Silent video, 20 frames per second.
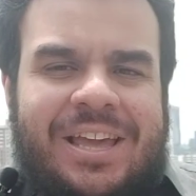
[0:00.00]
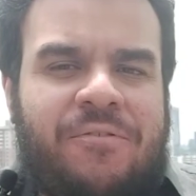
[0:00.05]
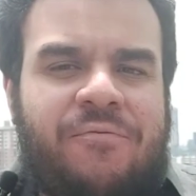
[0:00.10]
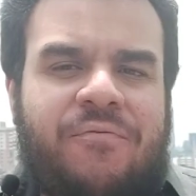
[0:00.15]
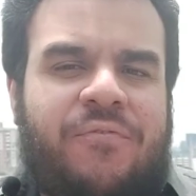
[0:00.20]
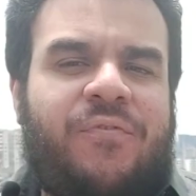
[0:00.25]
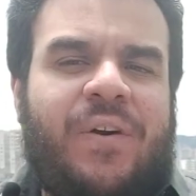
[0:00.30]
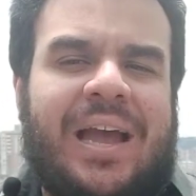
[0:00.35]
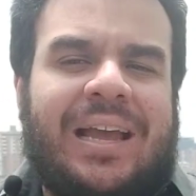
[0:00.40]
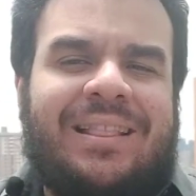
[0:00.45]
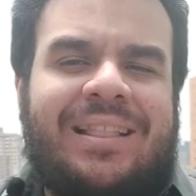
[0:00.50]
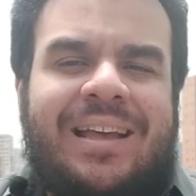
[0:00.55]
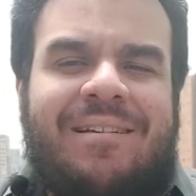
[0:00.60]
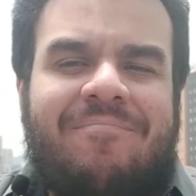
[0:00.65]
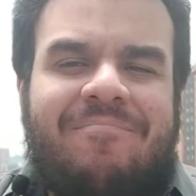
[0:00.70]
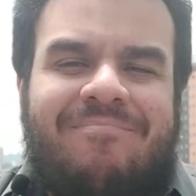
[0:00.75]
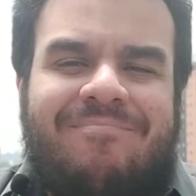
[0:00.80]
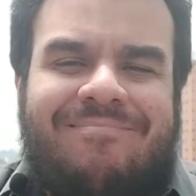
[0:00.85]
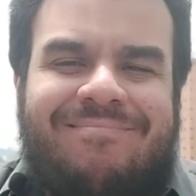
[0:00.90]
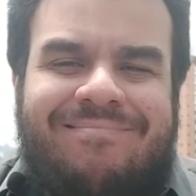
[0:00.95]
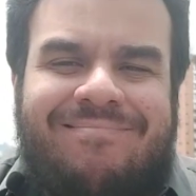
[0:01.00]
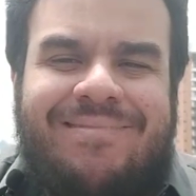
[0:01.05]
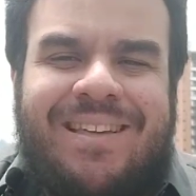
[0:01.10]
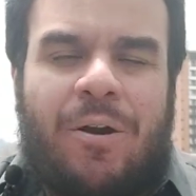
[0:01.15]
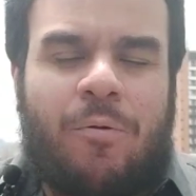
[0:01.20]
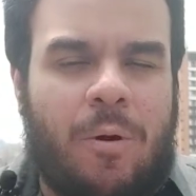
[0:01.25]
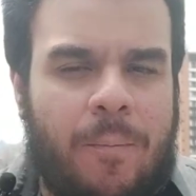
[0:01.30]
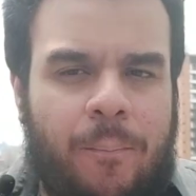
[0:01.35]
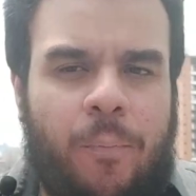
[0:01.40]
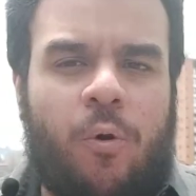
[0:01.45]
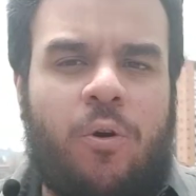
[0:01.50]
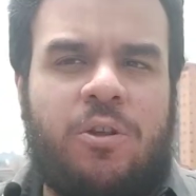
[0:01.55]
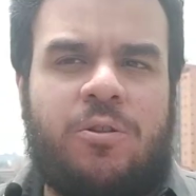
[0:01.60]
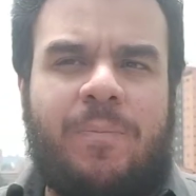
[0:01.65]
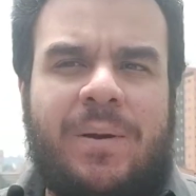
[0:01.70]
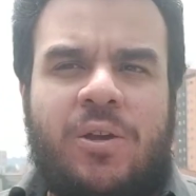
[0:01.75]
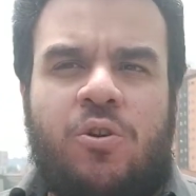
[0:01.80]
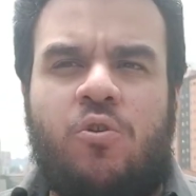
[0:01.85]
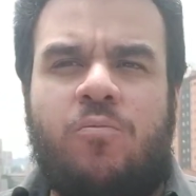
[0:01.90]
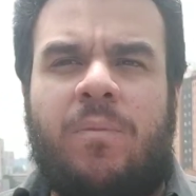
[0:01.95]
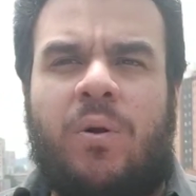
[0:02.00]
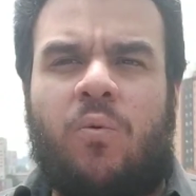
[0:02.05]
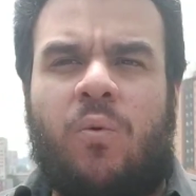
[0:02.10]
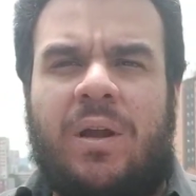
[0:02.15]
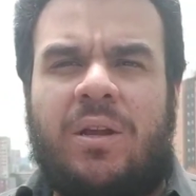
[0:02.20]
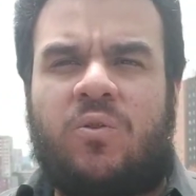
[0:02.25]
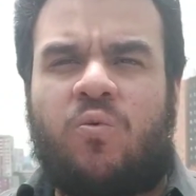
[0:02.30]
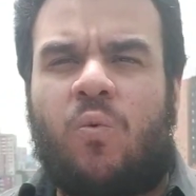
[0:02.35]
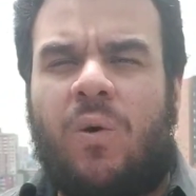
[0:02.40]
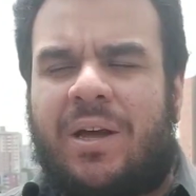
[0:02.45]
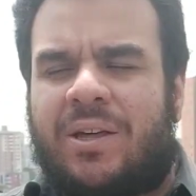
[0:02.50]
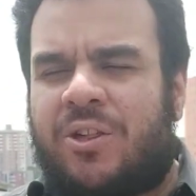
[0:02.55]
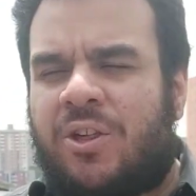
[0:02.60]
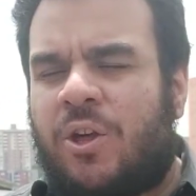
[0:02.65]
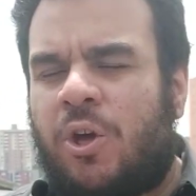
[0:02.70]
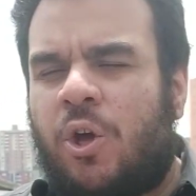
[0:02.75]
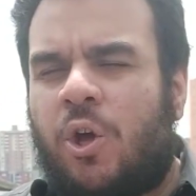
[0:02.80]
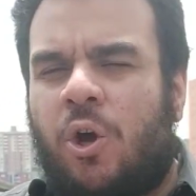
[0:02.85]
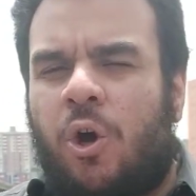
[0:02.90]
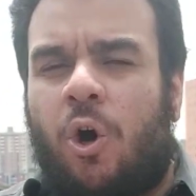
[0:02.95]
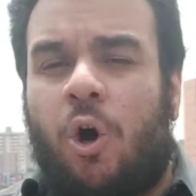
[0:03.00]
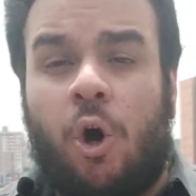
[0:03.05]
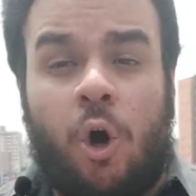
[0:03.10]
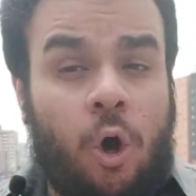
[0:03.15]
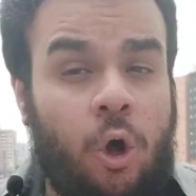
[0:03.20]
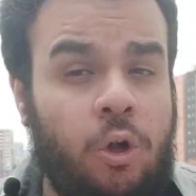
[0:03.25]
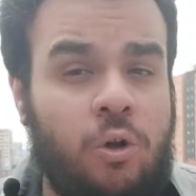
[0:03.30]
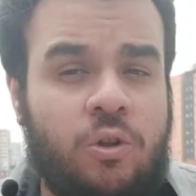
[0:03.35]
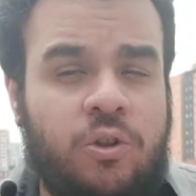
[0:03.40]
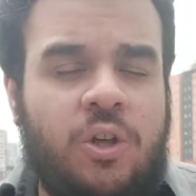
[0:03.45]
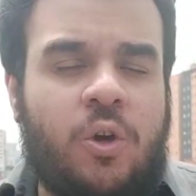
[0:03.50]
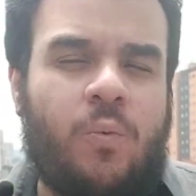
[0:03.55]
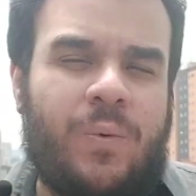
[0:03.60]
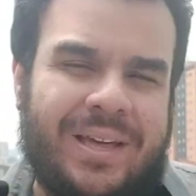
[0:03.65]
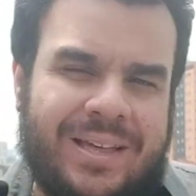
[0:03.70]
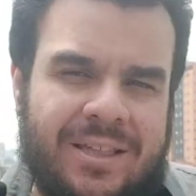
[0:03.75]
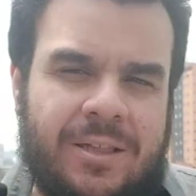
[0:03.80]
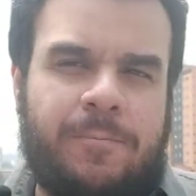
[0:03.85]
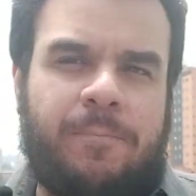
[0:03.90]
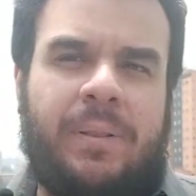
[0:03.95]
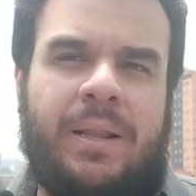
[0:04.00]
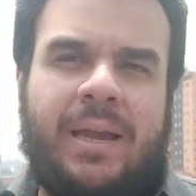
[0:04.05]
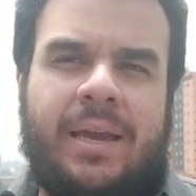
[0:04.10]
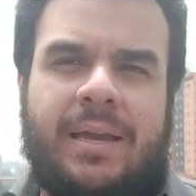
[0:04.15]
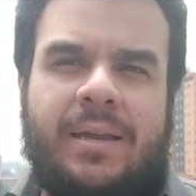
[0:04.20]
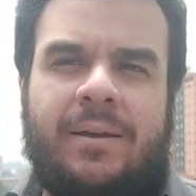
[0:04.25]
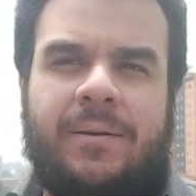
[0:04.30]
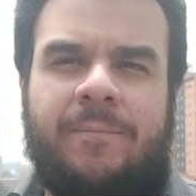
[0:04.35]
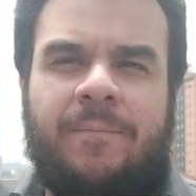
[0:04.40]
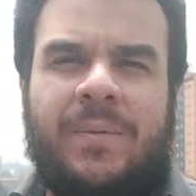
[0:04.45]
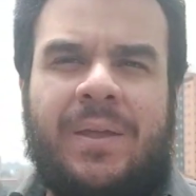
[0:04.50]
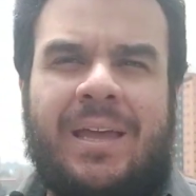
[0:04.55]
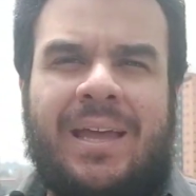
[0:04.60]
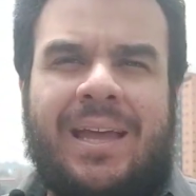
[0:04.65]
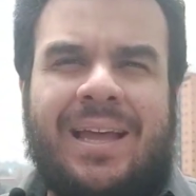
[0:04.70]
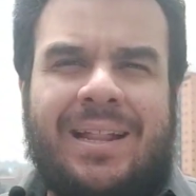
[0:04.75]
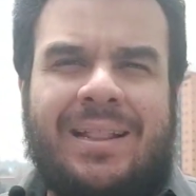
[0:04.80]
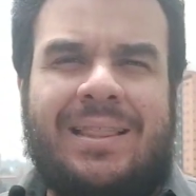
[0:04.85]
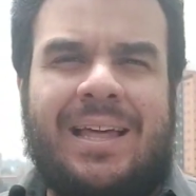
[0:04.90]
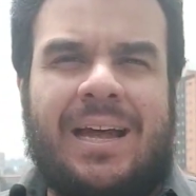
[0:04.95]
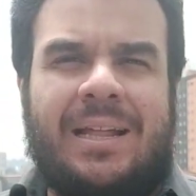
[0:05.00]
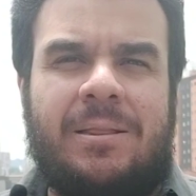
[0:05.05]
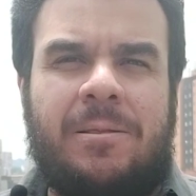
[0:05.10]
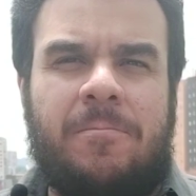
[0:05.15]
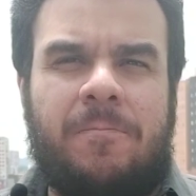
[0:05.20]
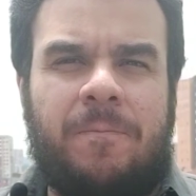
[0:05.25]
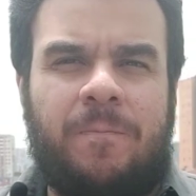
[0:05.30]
in fact, the reports by Human Rights Watch also explain that